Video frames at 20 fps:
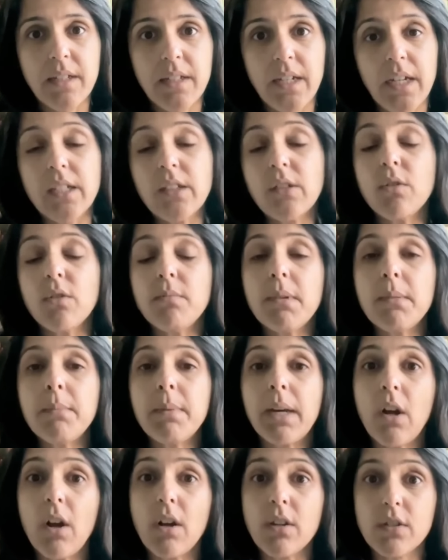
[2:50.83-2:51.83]
It could be
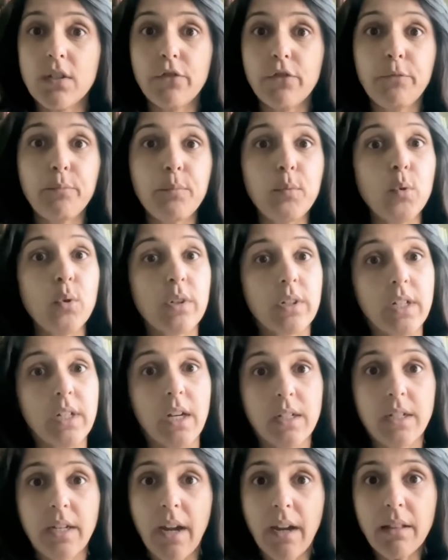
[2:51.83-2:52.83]
because of poor
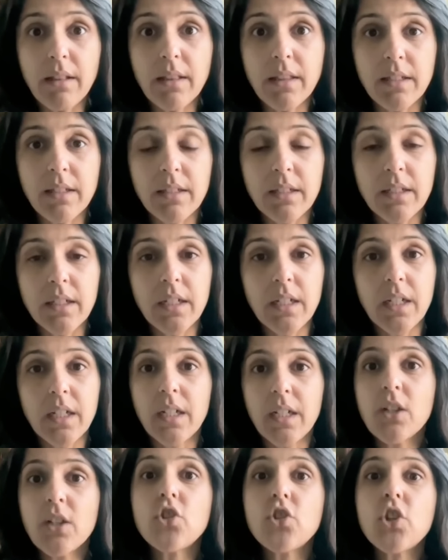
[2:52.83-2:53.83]
gut health,
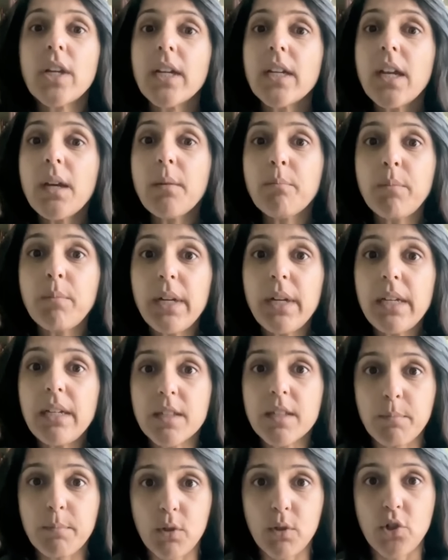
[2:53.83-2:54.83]
genetic
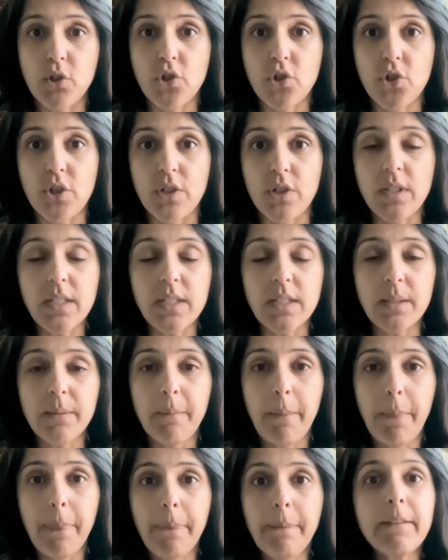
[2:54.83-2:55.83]
predispositions,
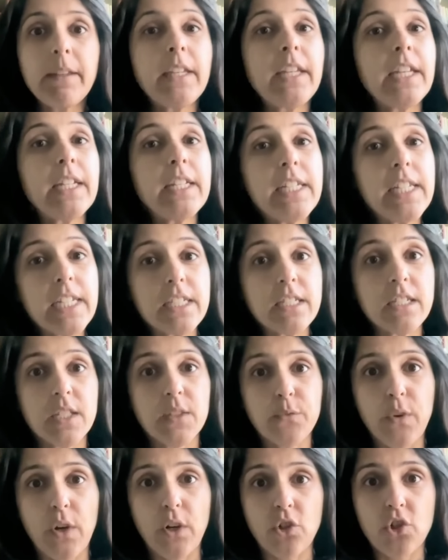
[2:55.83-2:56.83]
kidney
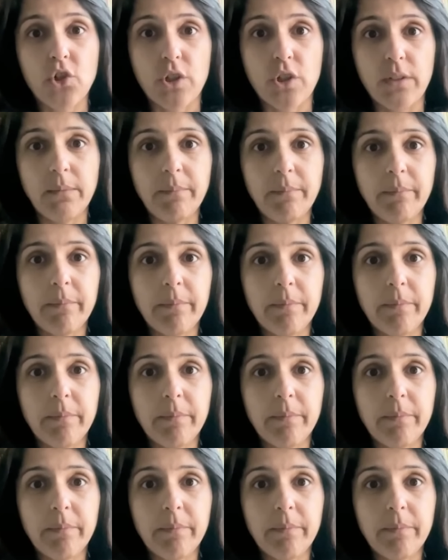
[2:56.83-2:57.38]
dysfunction,